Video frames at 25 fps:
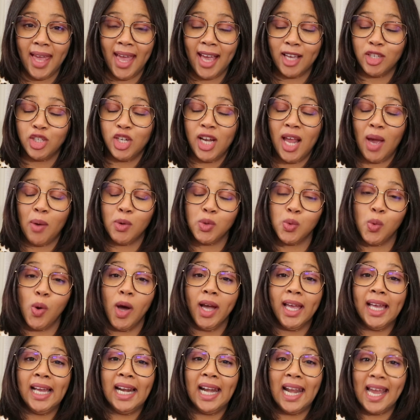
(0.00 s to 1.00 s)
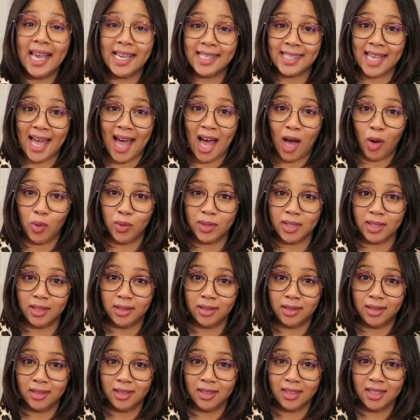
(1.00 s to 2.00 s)
Actually, I was working less
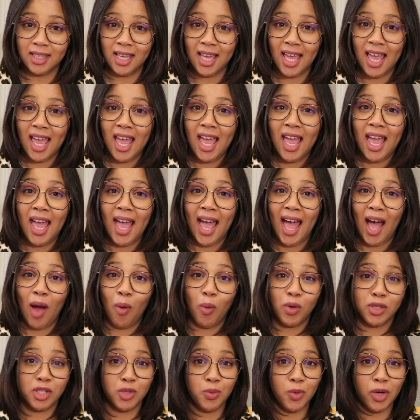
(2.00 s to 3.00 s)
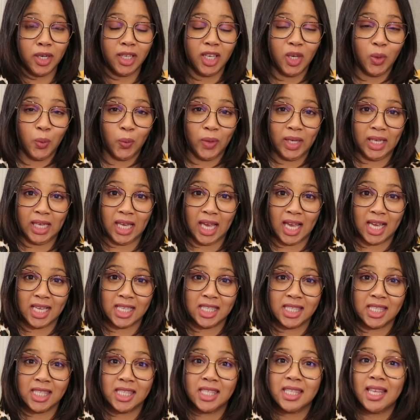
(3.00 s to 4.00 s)
hours. I wasn't working
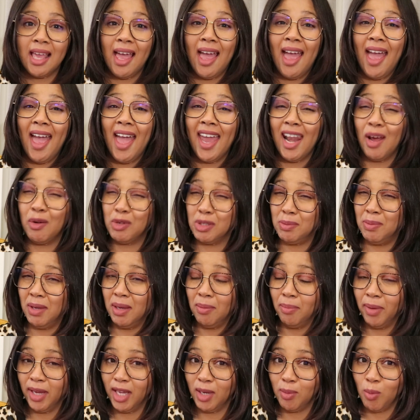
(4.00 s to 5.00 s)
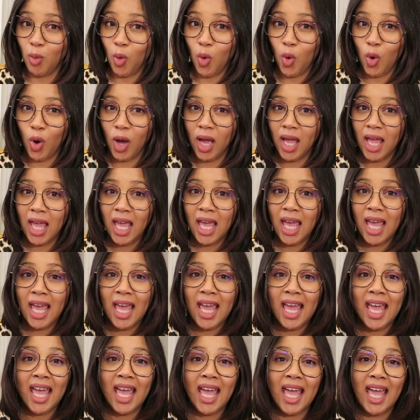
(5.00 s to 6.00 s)
weekends, and I was being paid more.
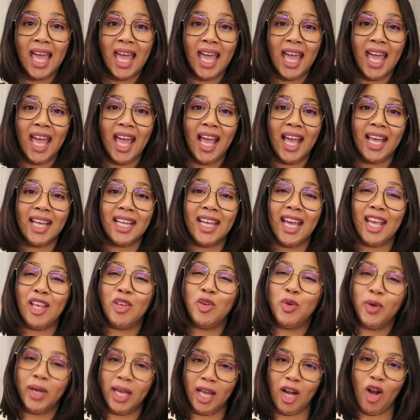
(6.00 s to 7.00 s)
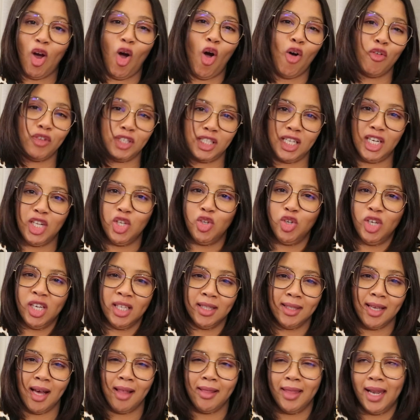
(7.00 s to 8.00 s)
You can
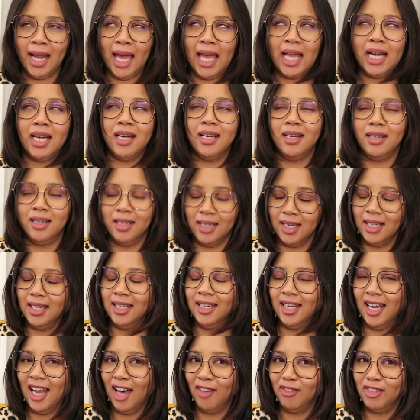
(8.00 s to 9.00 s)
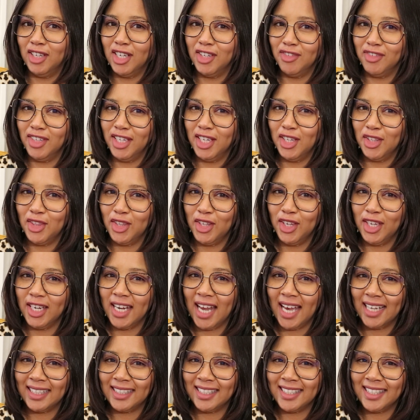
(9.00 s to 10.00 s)
tell that I really loved living in the
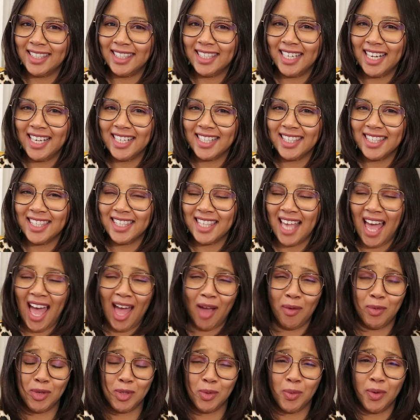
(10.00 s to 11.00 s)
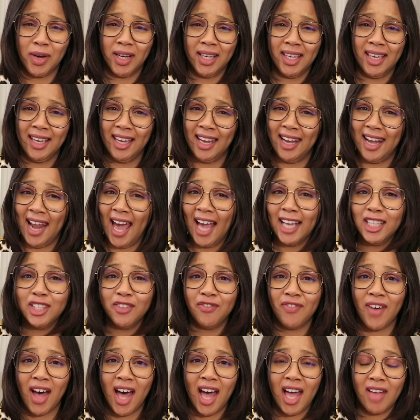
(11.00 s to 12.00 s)
United States. I was working a 9 to
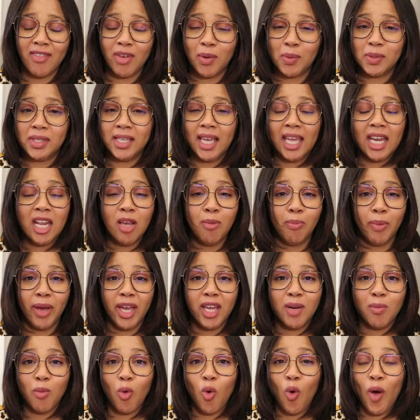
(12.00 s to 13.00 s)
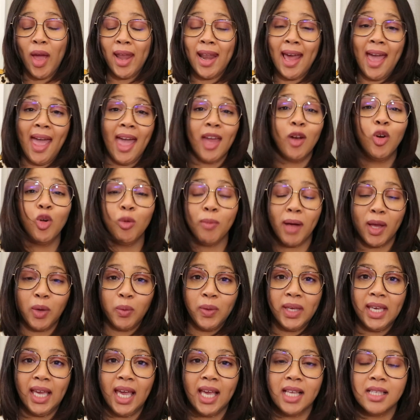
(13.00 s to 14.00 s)
5, I was getting paid more, and I had all my
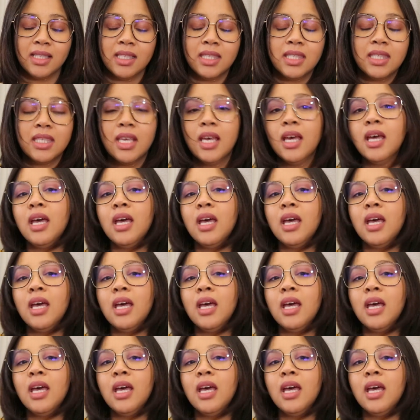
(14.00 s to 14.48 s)
weekends.